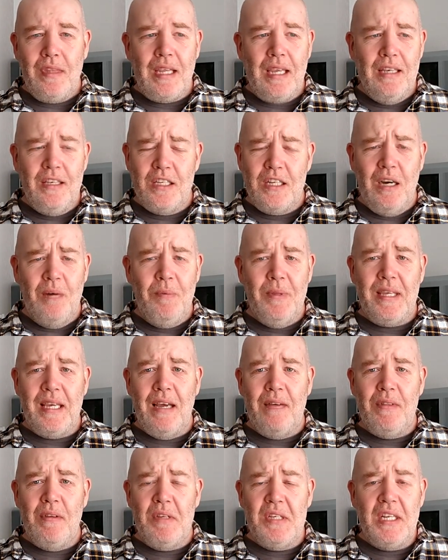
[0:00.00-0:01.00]
It's complicated.
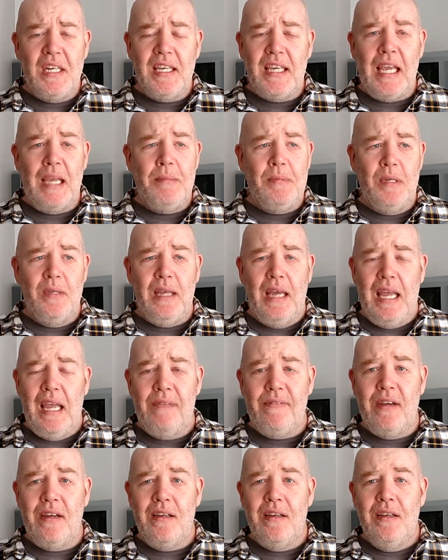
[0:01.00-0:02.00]
I've never seen a game do that
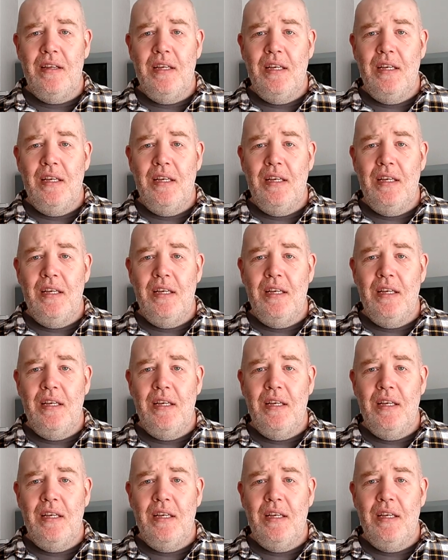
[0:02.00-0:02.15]
ever.